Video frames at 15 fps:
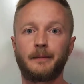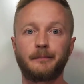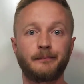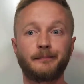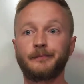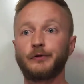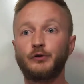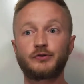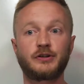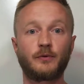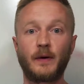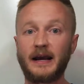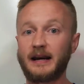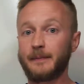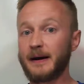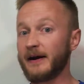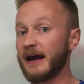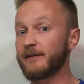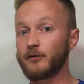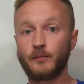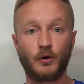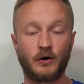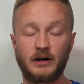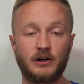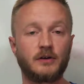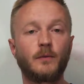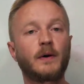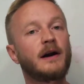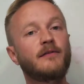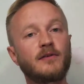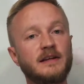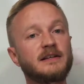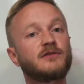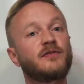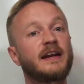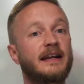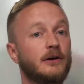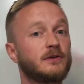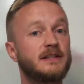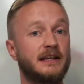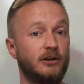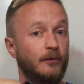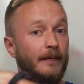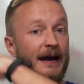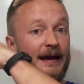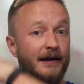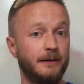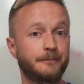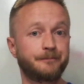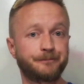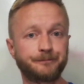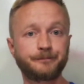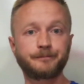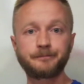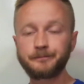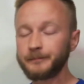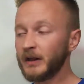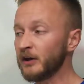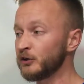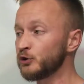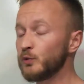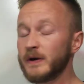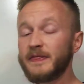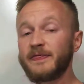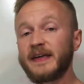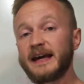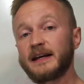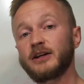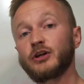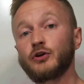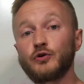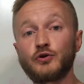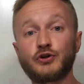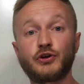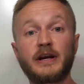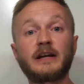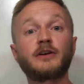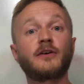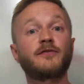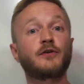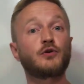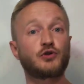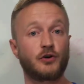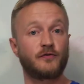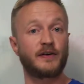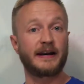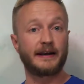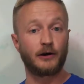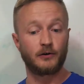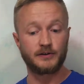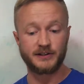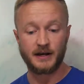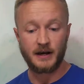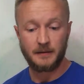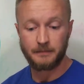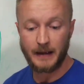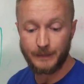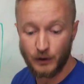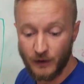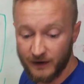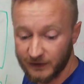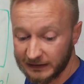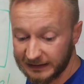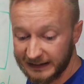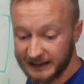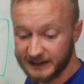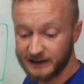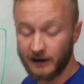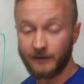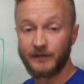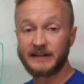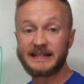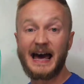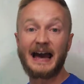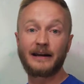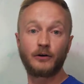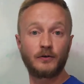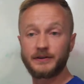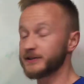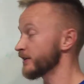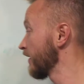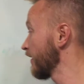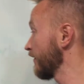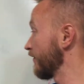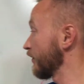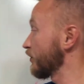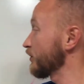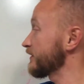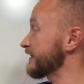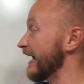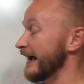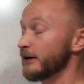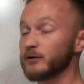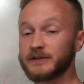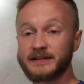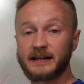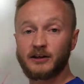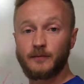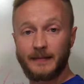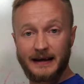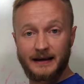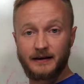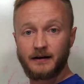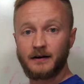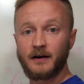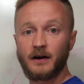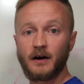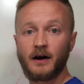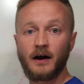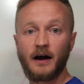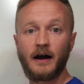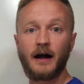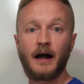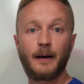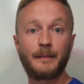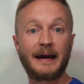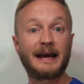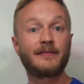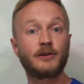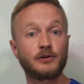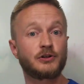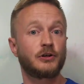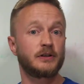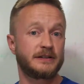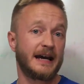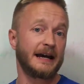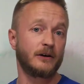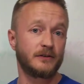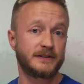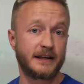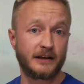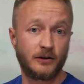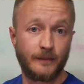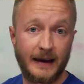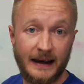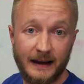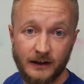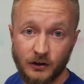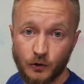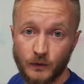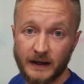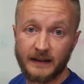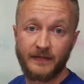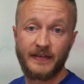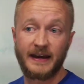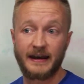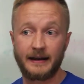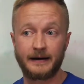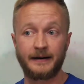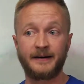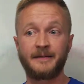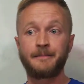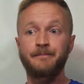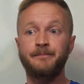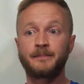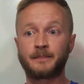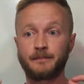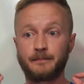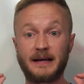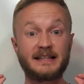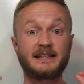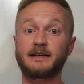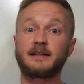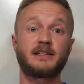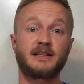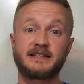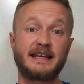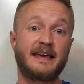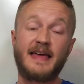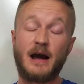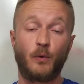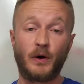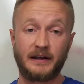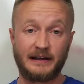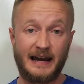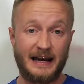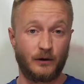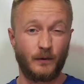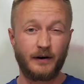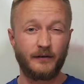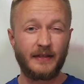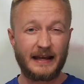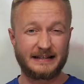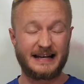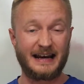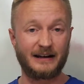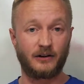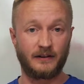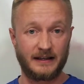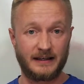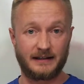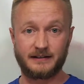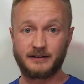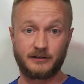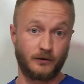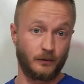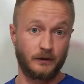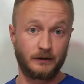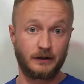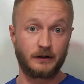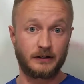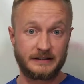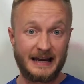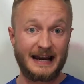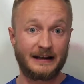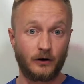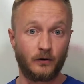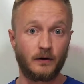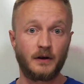losing weight, about having more energy, whatever these videos that you make, you can then use in your future videos. Maybe you have a list of the titles, the good titles that you made, and those good titles that you made, you can then basically just say that one line, whatever that title is. It's a really good title.